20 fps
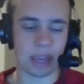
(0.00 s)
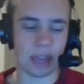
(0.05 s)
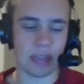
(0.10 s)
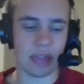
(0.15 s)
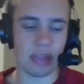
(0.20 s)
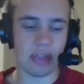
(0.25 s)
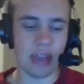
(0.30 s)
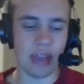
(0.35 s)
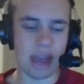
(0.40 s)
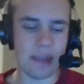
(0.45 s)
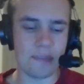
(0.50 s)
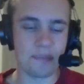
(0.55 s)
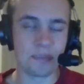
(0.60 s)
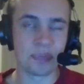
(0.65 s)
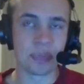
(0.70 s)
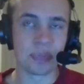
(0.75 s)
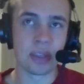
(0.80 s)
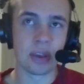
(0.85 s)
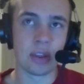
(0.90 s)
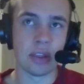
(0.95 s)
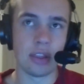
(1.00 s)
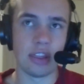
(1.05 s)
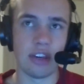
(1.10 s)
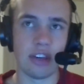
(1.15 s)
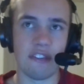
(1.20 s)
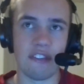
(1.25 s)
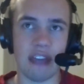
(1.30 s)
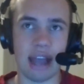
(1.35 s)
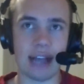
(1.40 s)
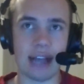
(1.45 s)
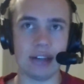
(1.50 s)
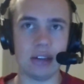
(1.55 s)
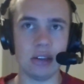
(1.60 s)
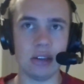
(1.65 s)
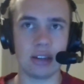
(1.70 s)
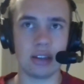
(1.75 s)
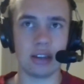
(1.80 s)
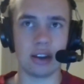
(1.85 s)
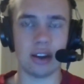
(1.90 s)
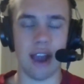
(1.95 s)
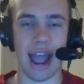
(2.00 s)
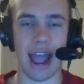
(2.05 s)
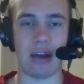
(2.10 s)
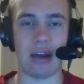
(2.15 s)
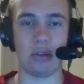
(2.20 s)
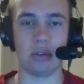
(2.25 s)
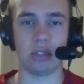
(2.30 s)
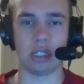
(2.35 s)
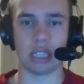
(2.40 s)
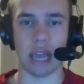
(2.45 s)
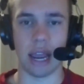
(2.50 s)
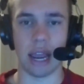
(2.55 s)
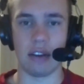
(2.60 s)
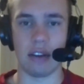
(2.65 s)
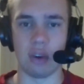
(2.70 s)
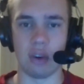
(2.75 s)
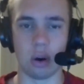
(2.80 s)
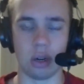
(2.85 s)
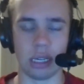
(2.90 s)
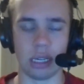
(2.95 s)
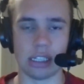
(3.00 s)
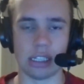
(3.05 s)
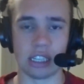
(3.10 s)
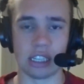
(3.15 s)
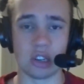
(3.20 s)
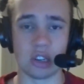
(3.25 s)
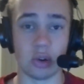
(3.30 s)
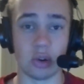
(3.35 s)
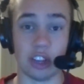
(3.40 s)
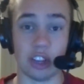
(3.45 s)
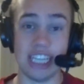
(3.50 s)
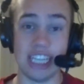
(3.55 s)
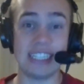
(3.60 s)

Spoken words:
And then the factors that are outside of Oregon's control.